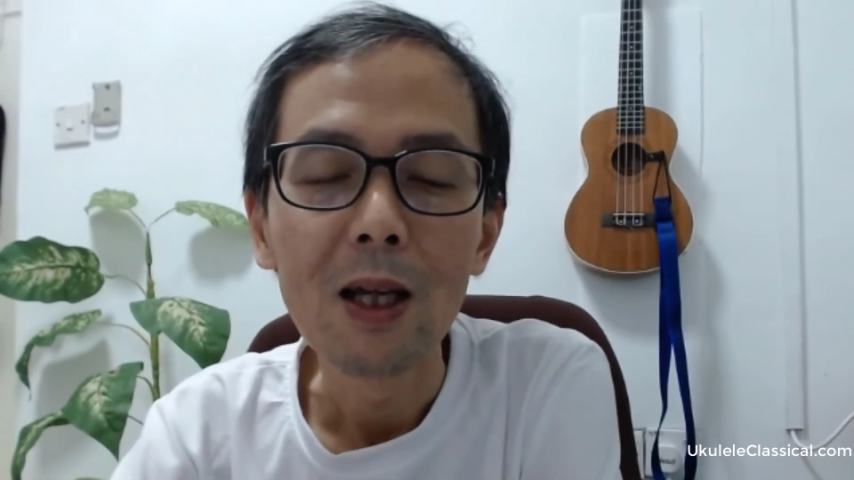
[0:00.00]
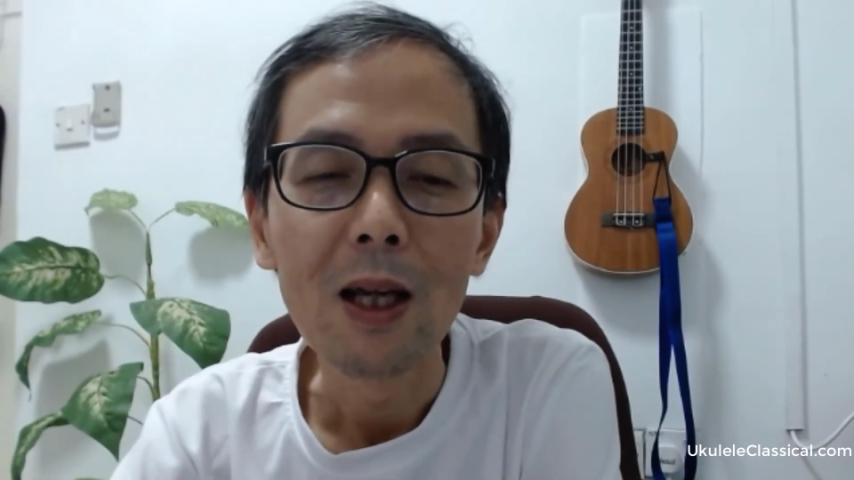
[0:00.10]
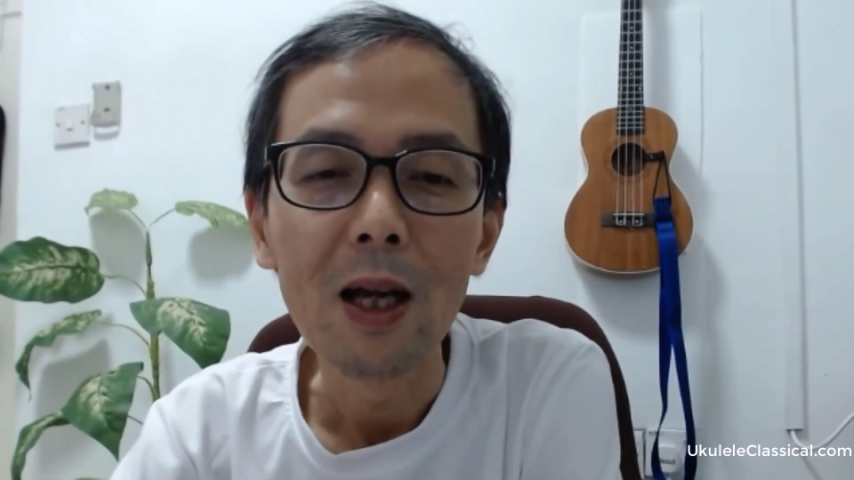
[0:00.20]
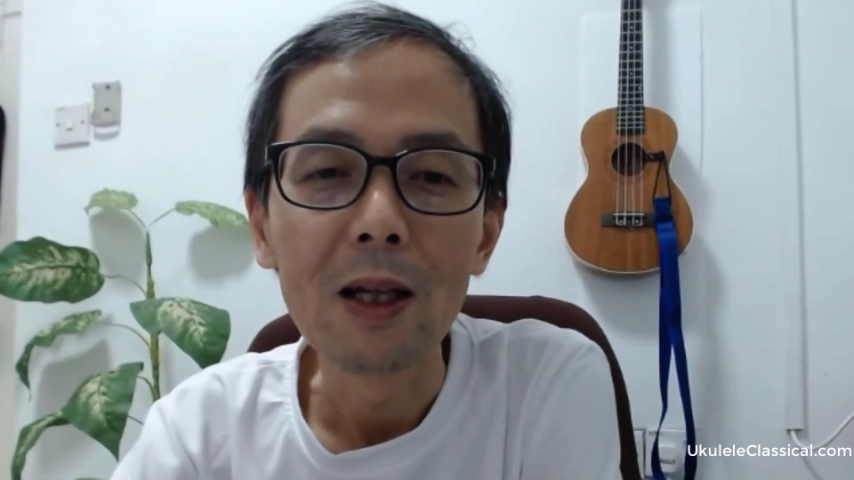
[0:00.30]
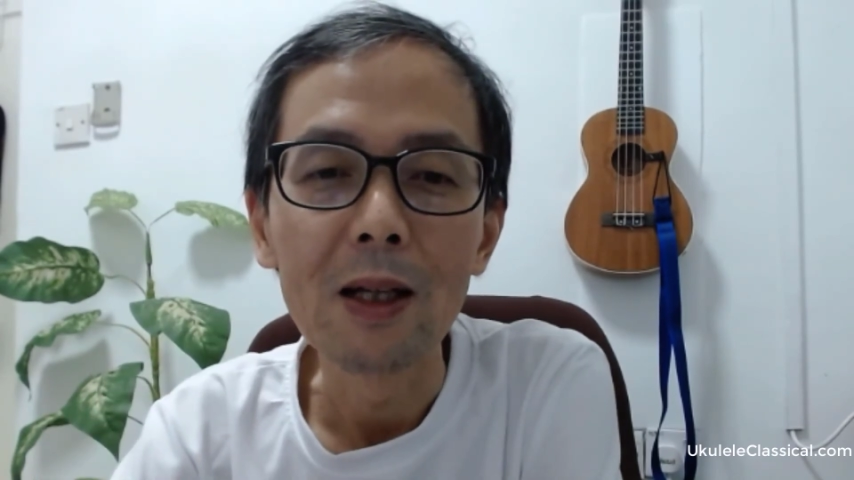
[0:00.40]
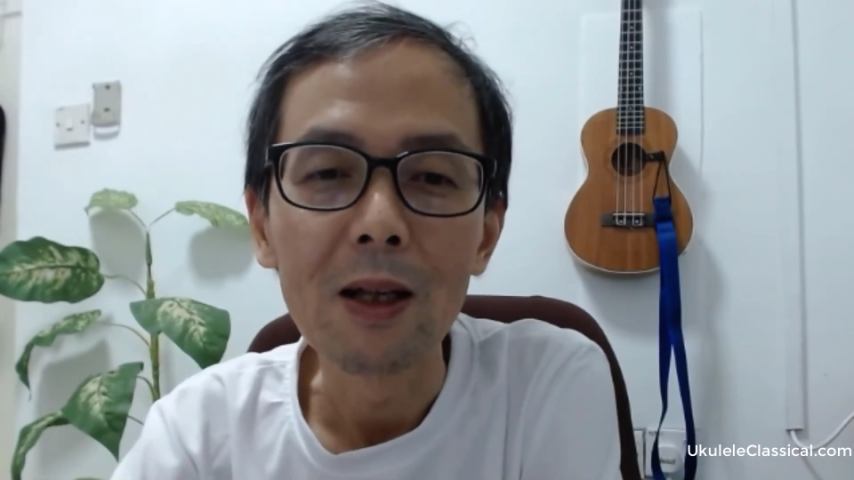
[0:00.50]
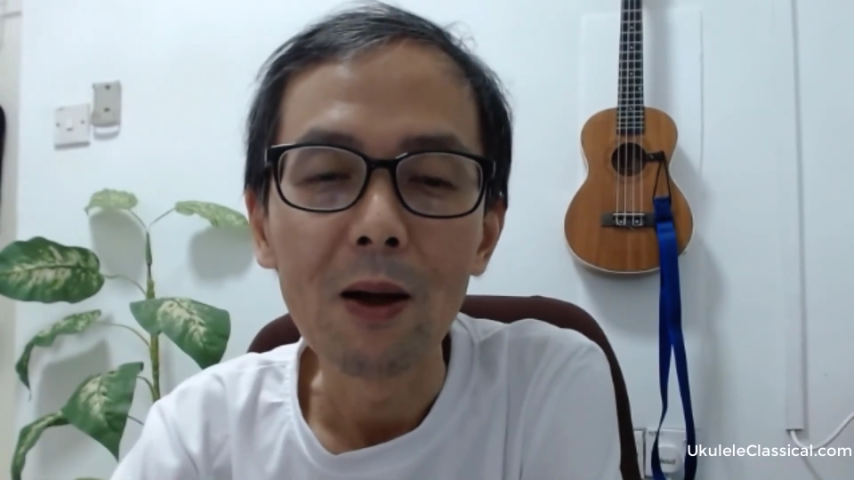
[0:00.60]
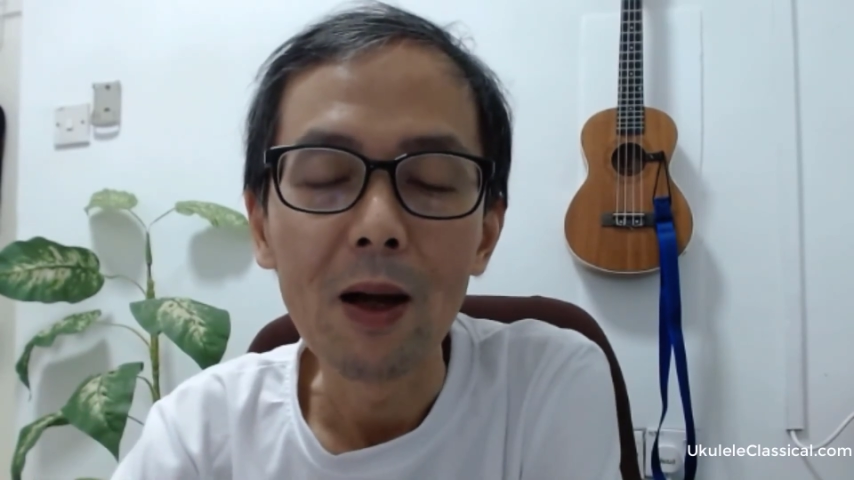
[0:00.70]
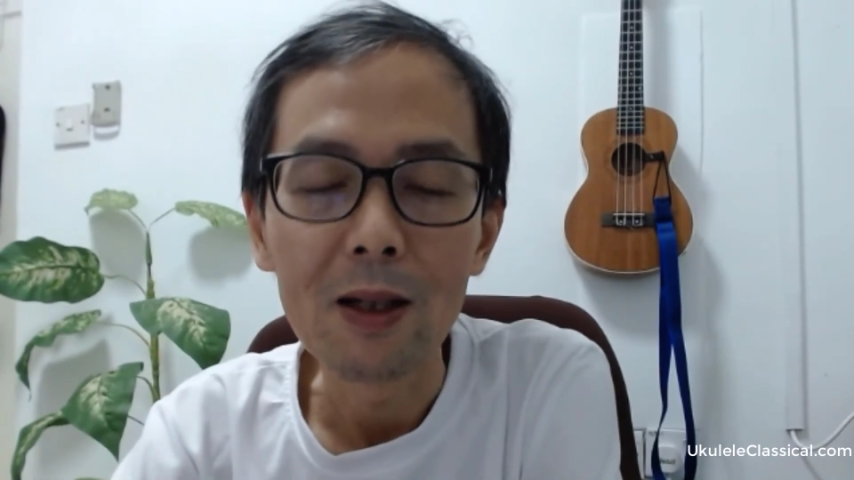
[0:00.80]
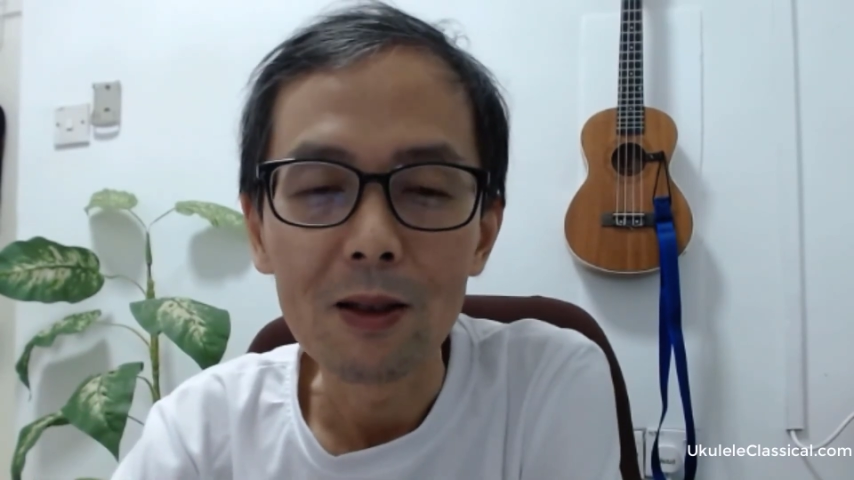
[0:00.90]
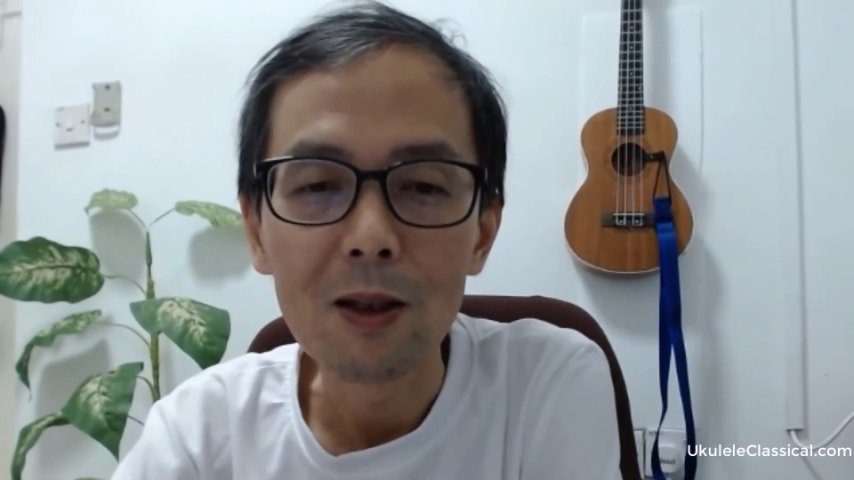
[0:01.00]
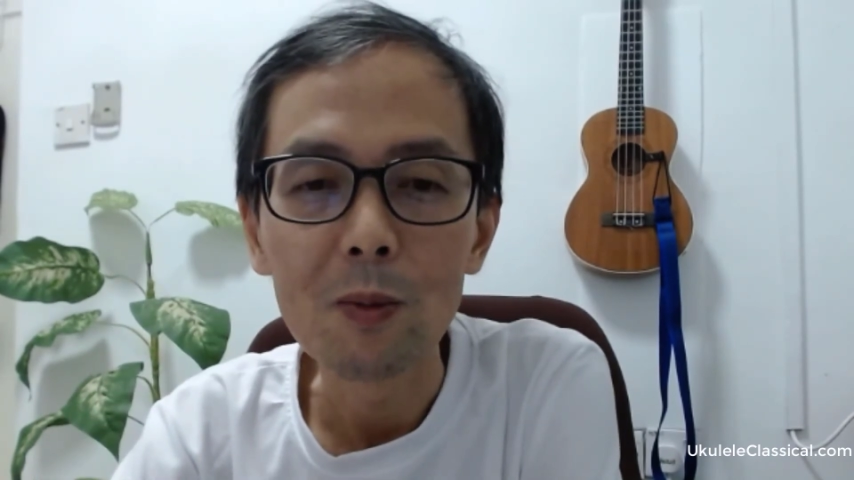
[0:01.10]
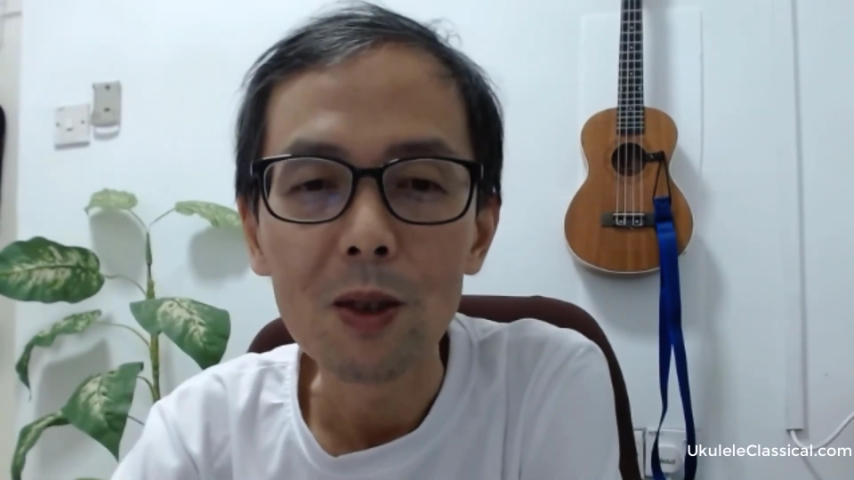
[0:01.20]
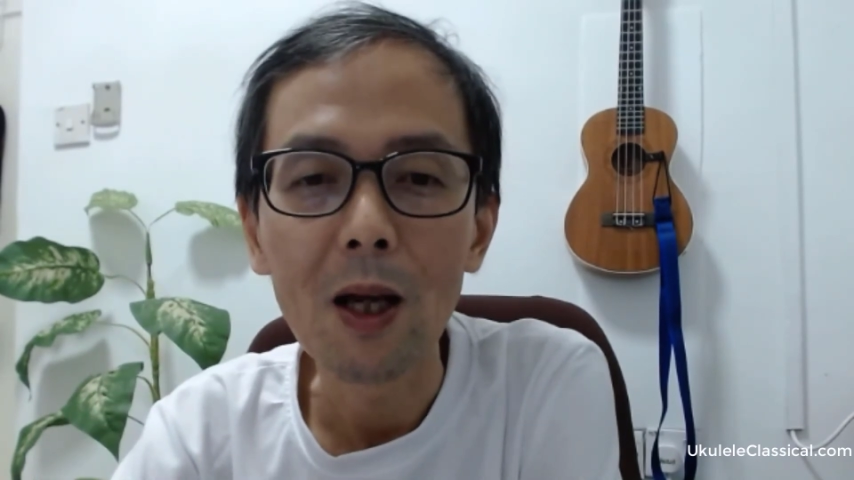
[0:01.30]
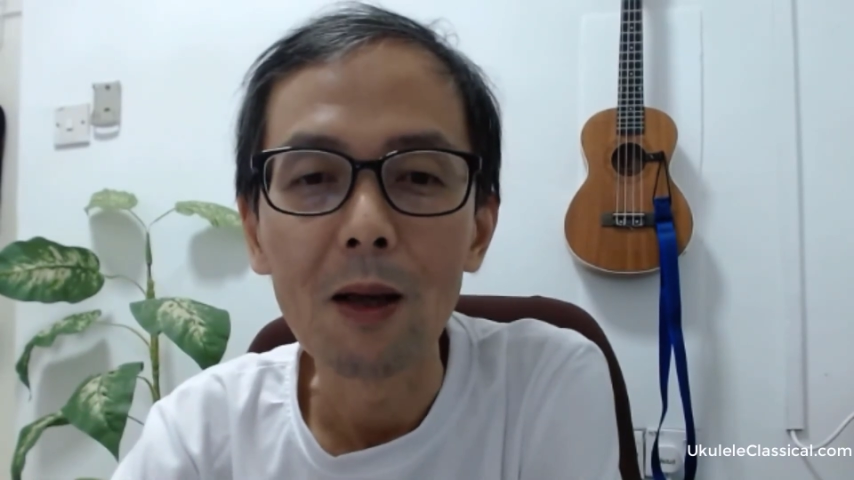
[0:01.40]
and at the same
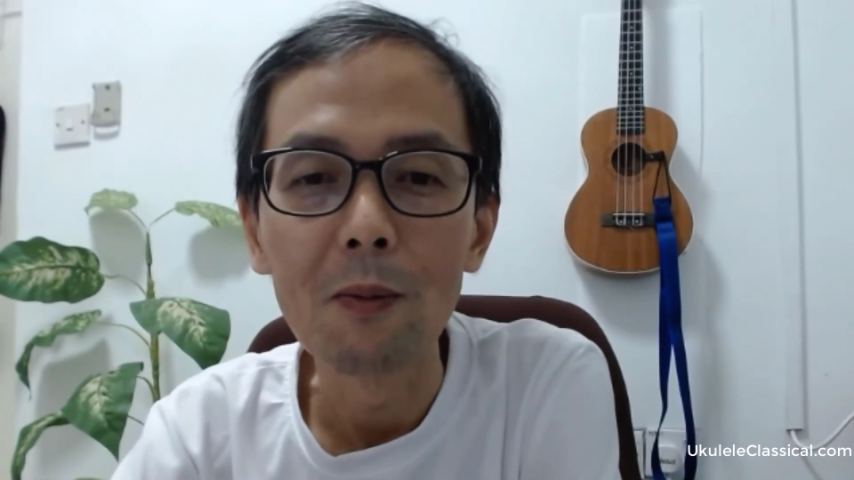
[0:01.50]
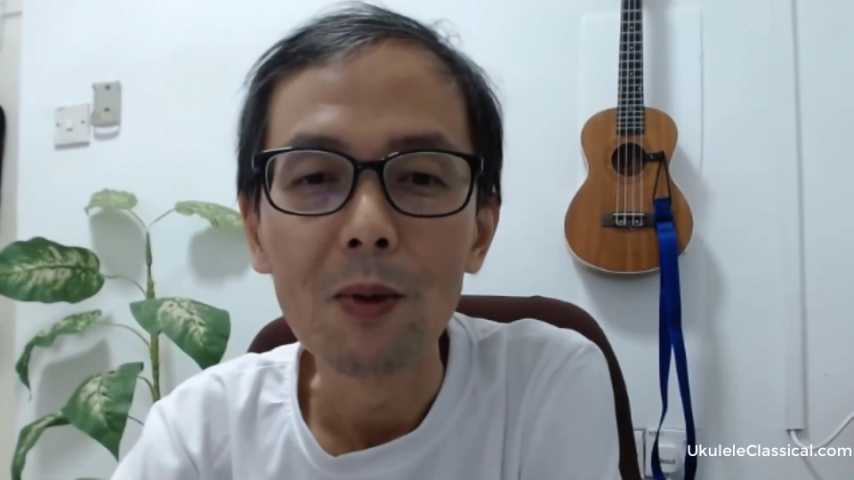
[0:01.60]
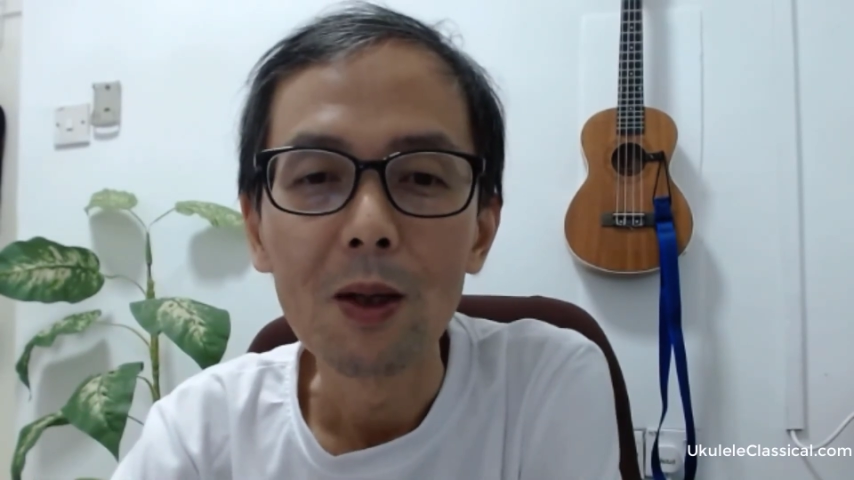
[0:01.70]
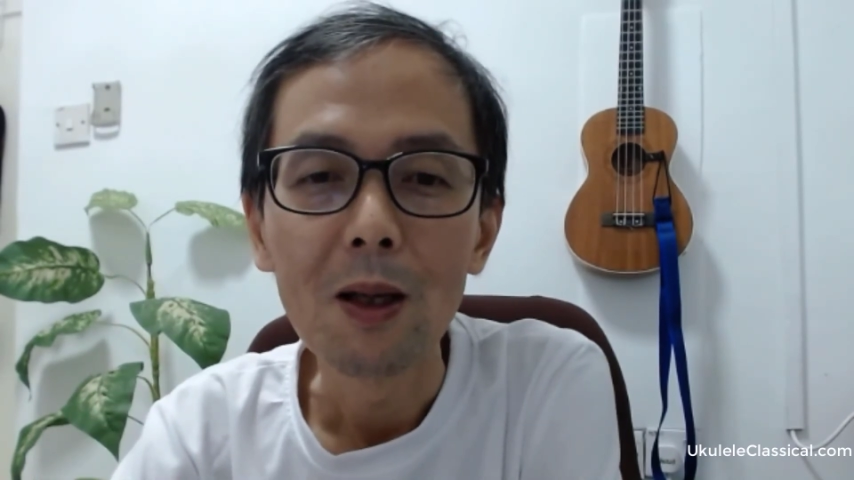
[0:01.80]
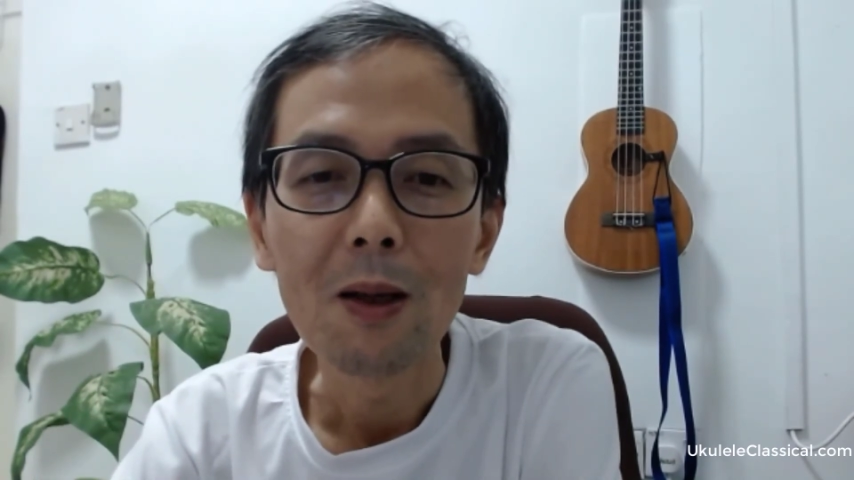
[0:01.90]
time,